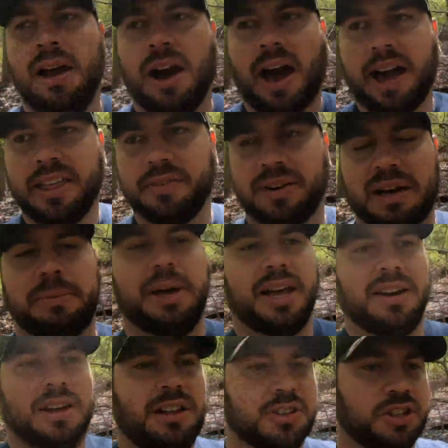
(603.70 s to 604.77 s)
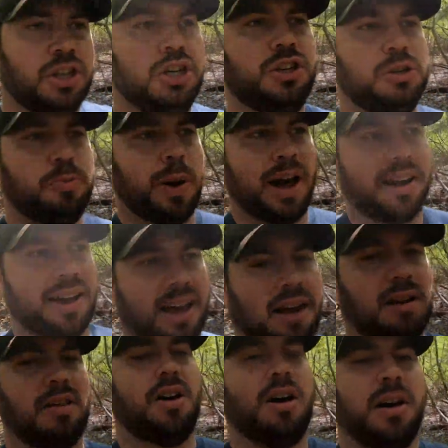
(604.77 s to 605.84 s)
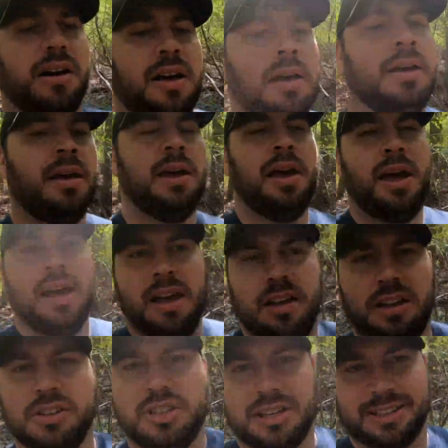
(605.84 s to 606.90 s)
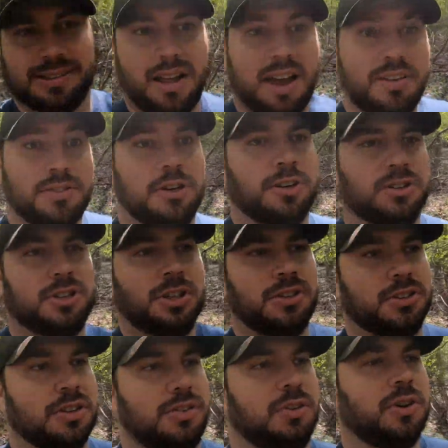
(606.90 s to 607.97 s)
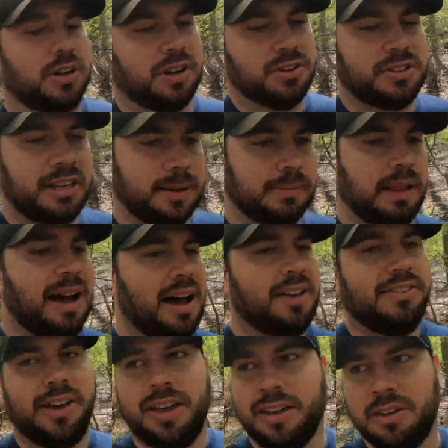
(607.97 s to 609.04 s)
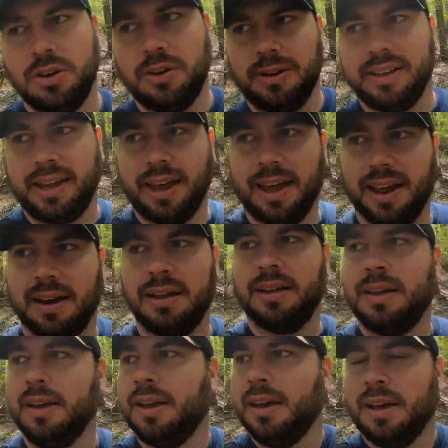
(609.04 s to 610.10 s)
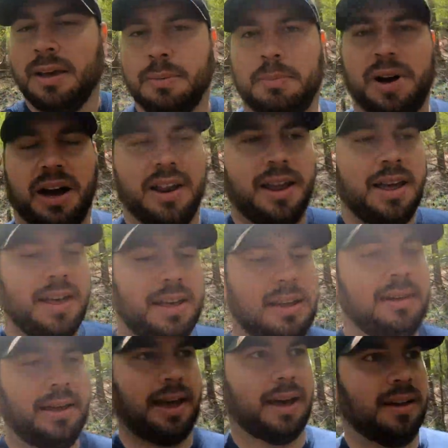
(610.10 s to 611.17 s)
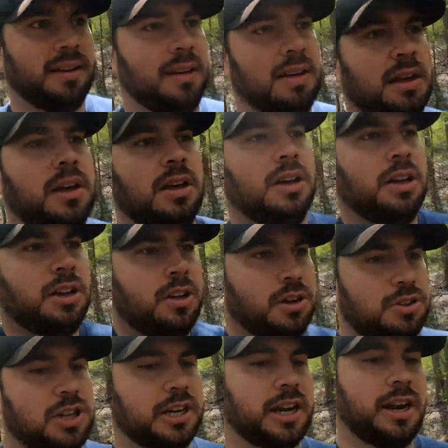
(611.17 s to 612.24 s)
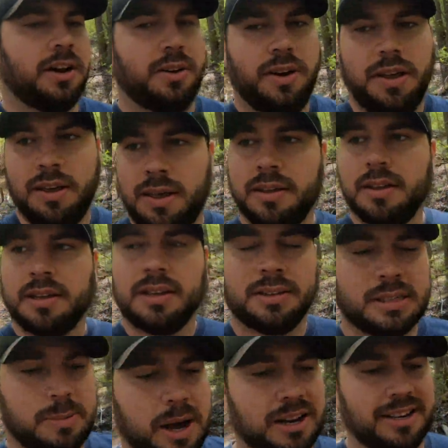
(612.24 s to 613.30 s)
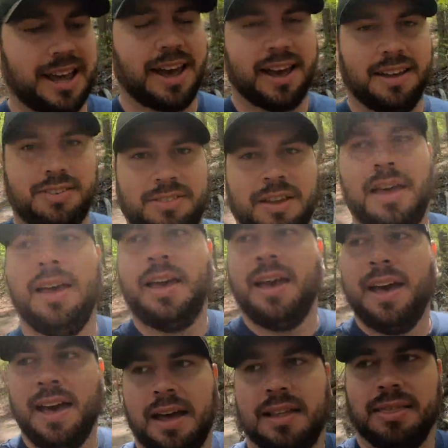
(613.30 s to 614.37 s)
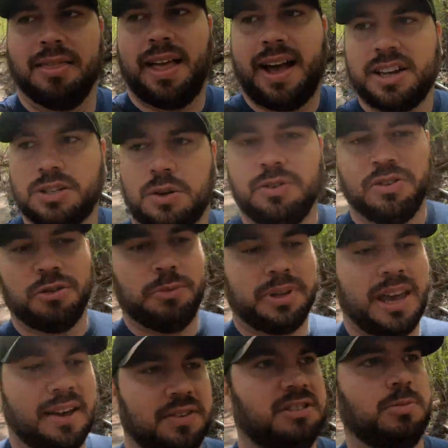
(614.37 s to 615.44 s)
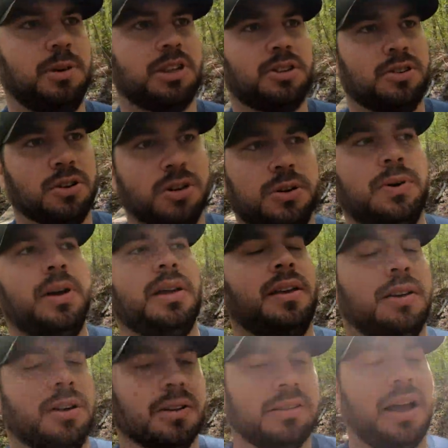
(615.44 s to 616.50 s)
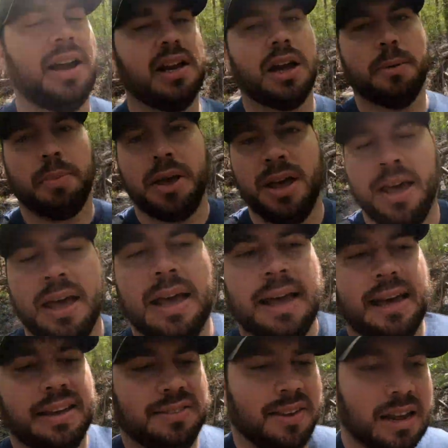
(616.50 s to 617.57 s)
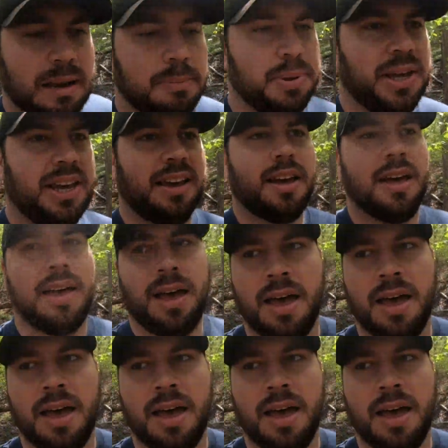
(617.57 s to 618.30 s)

Highly recommend. There's a huge back catalog. He also does live shows too, so if you want to go see him live, totally can. But yeah, go check it out. Smodcast. The last one from the Kevin Smith crew or lineup is gonna be